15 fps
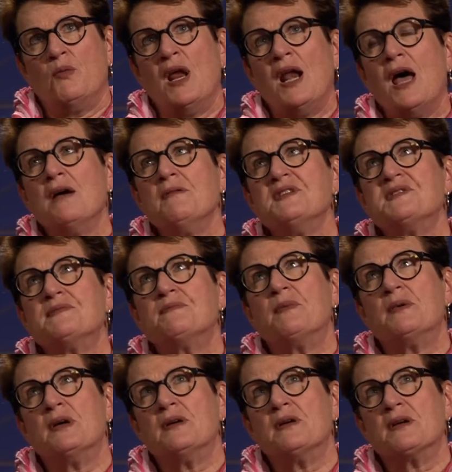Well, I was
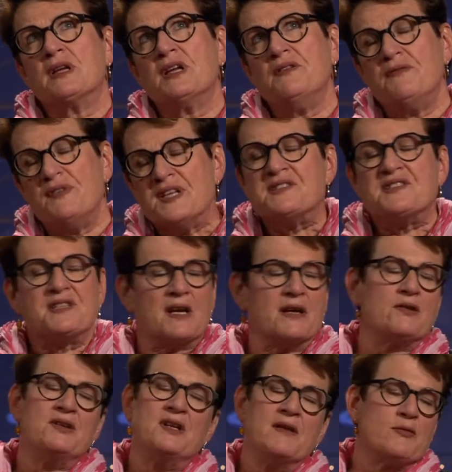convinced that I
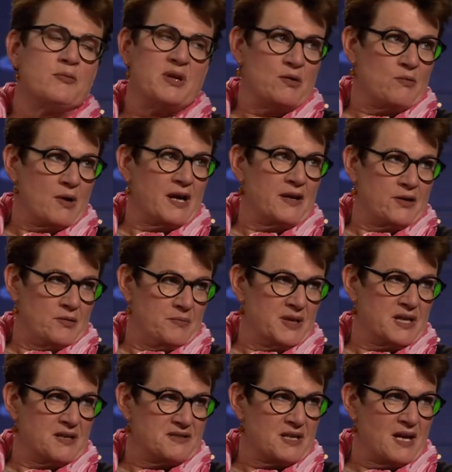could never be a writer
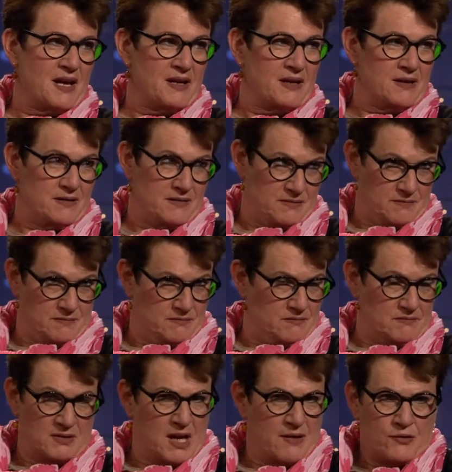because I
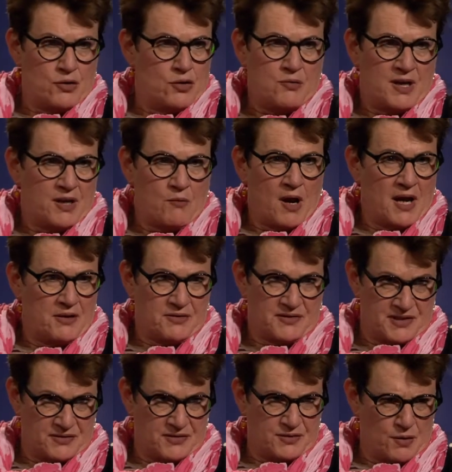never knew any
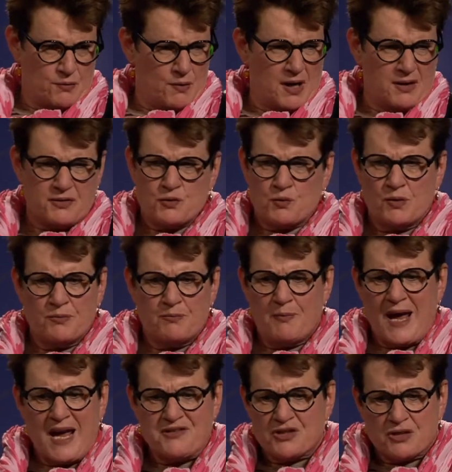writers, and so writers were
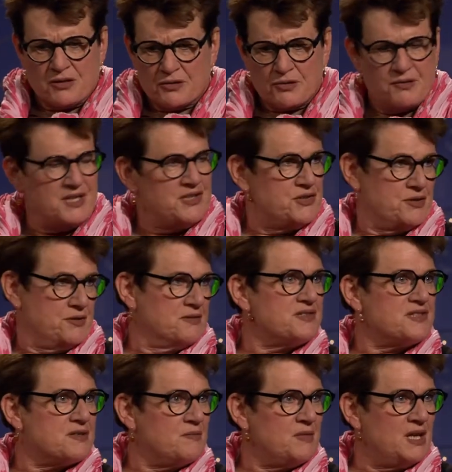magical creatures
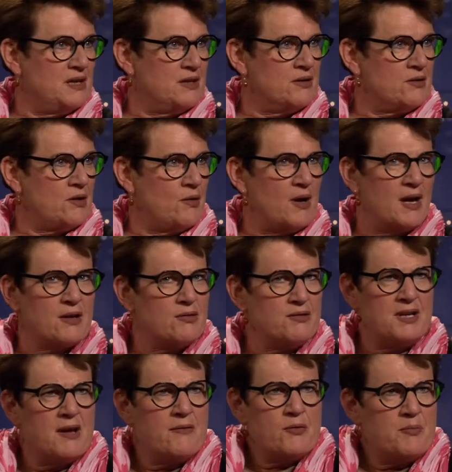to me. I could
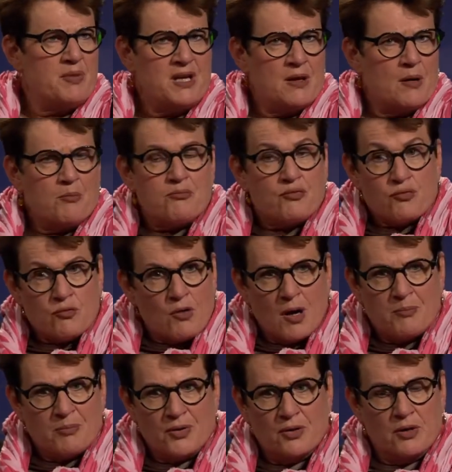never be a
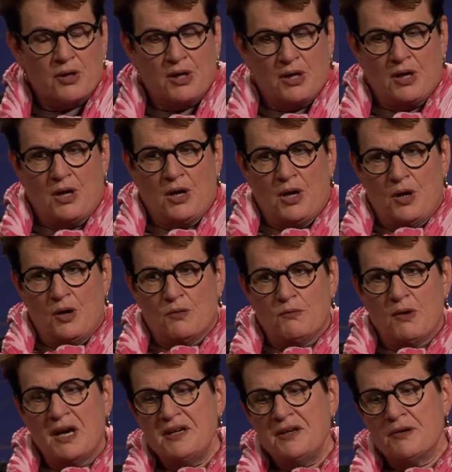proper
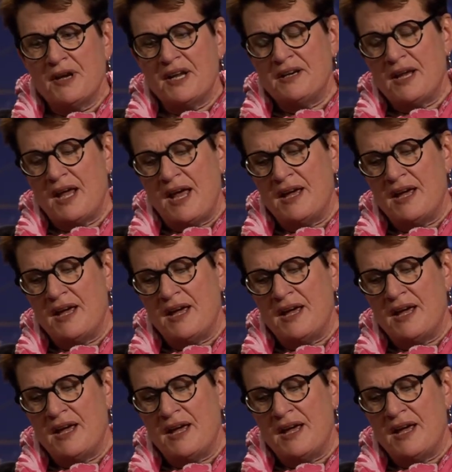writer,